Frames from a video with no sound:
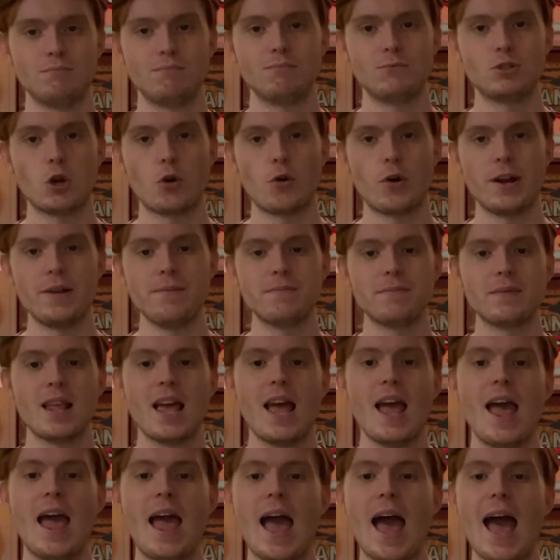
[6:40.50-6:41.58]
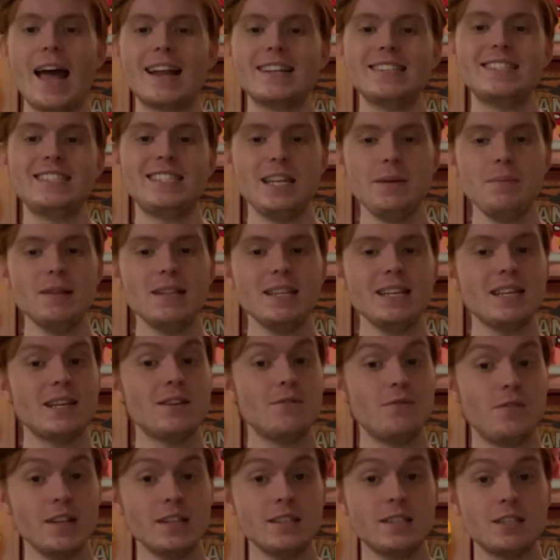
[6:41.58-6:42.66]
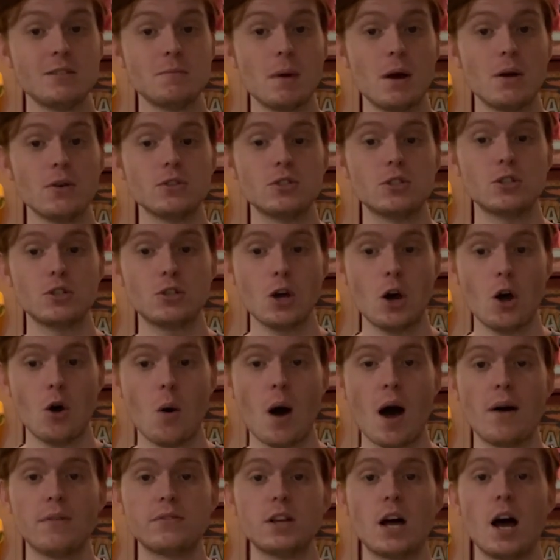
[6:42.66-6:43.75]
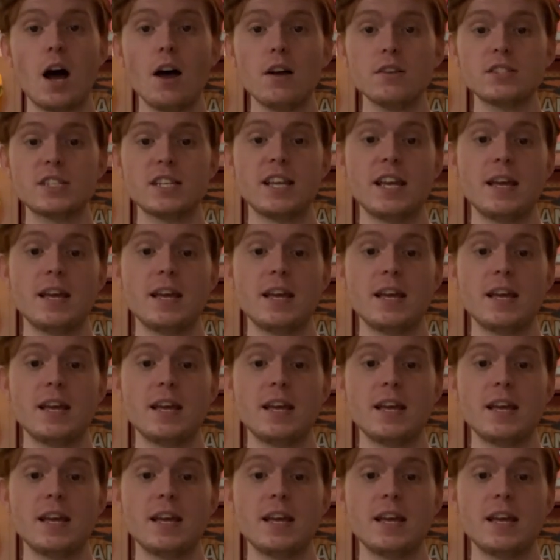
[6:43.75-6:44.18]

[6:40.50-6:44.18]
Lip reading: Sorry. And seemingly convinces Miles to go after asking